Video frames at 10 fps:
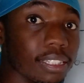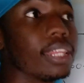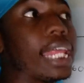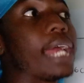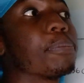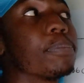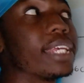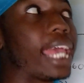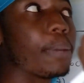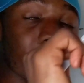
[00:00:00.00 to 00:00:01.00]
that
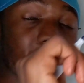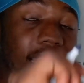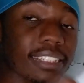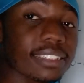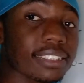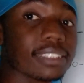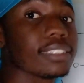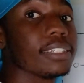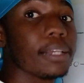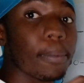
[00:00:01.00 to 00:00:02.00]
became 360
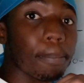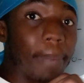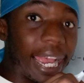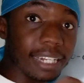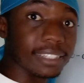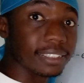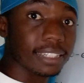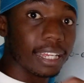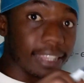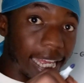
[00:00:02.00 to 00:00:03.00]
minus
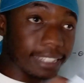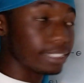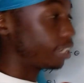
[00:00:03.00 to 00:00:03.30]
theta.